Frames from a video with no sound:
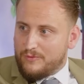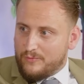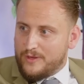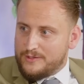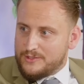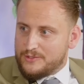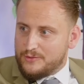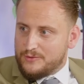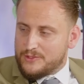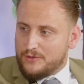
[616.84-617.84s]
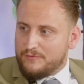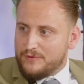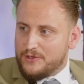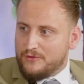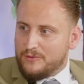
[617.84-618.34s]
went to do the song for
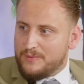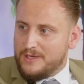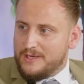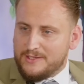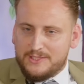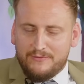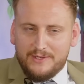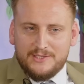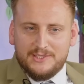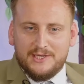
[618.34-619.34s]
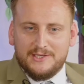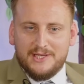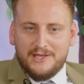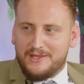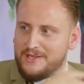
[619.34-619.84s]
Europe in '76,
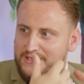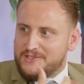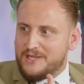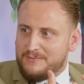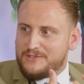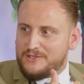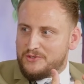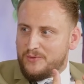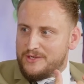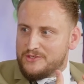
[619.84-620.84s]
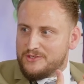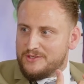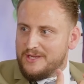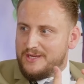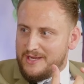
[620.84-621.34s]
and then the same
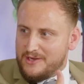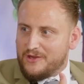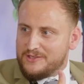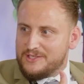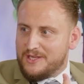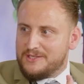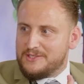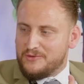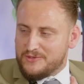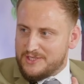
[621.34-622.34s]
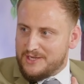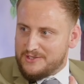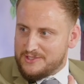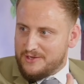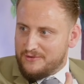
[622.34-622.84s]
situation in 1980. You're a
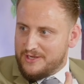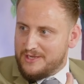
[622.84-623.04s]
secretary,